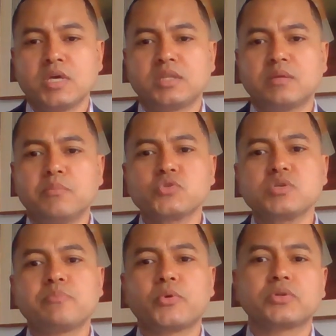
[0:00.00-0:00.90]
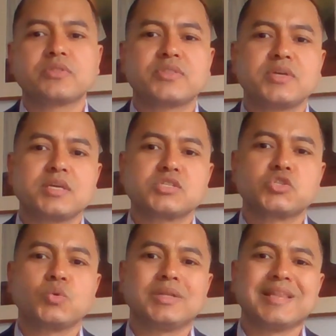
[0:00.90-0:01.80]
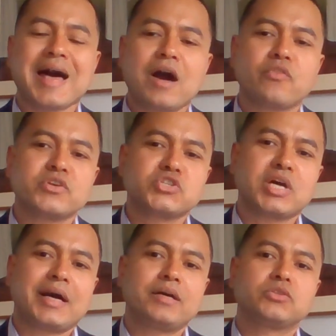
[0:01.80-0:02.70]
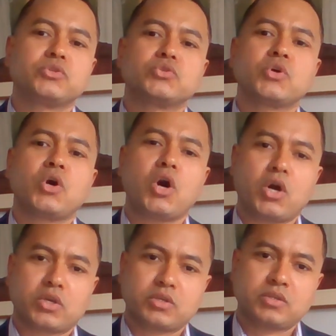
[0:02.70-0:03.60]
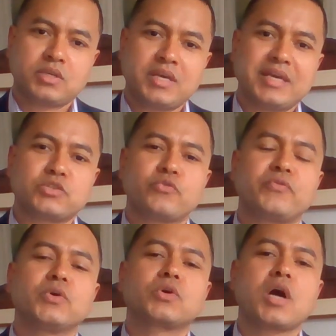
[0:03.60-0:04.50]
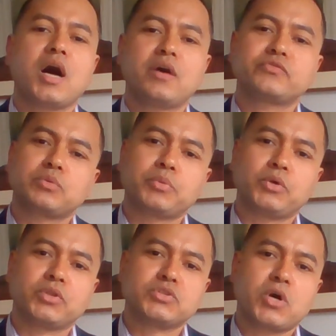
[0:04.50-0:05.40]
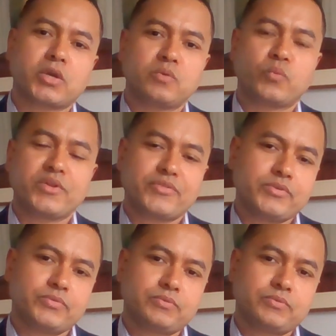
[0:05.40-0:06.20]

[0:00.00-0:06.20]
the most important thing is to allow the child to talk and to feel comfortable in talking with you.